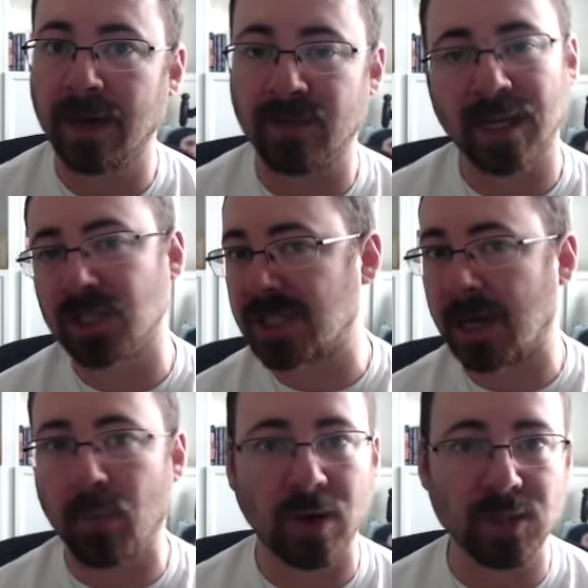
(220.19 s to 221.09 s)
If they just get a
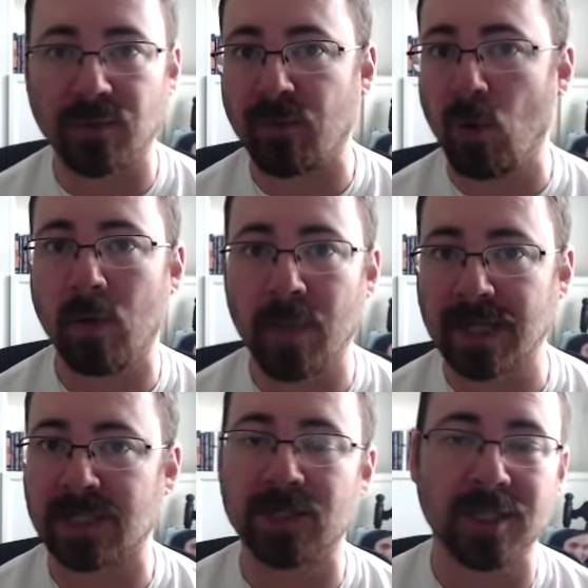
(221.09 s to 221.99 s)
bunch of form
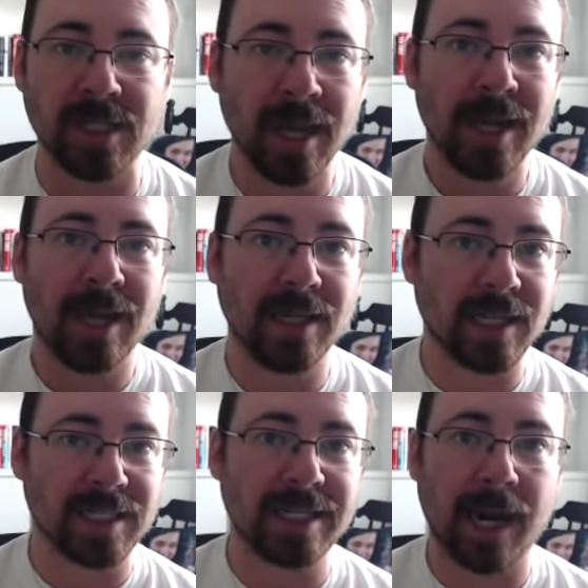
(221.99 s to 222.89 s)
messages, it
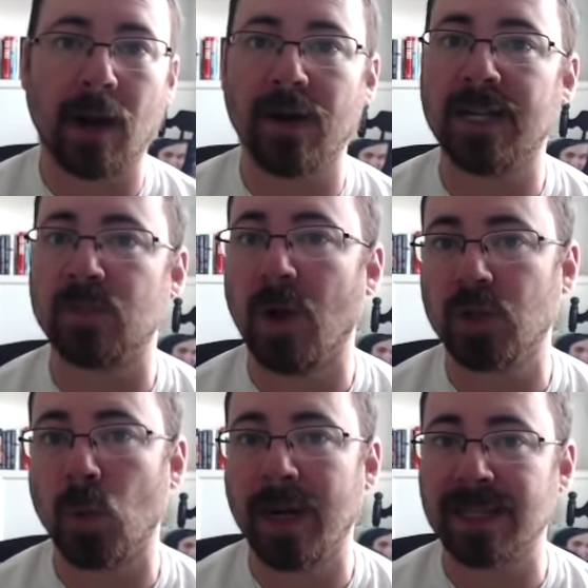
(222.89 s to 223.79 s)
doesn't carry as much
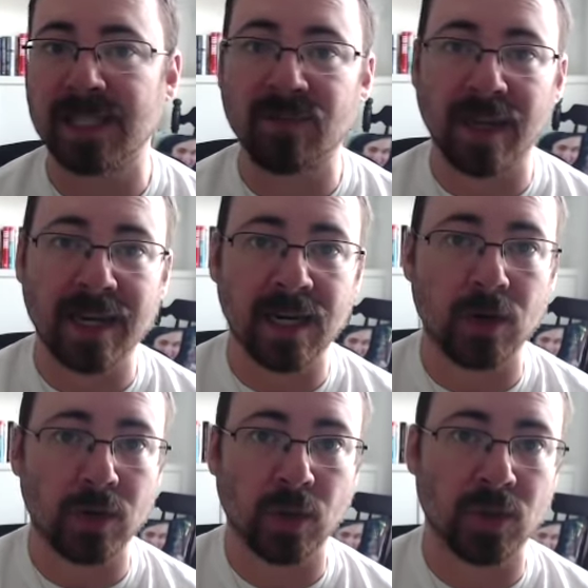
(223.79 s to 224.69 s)
weight as if they hear
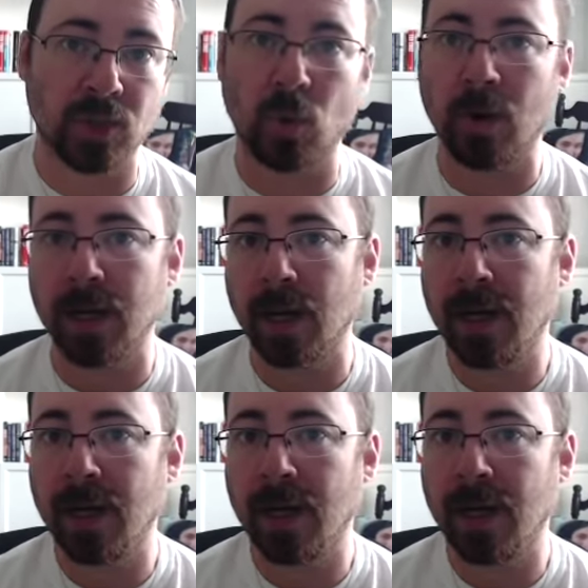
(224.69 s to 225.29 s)
your story.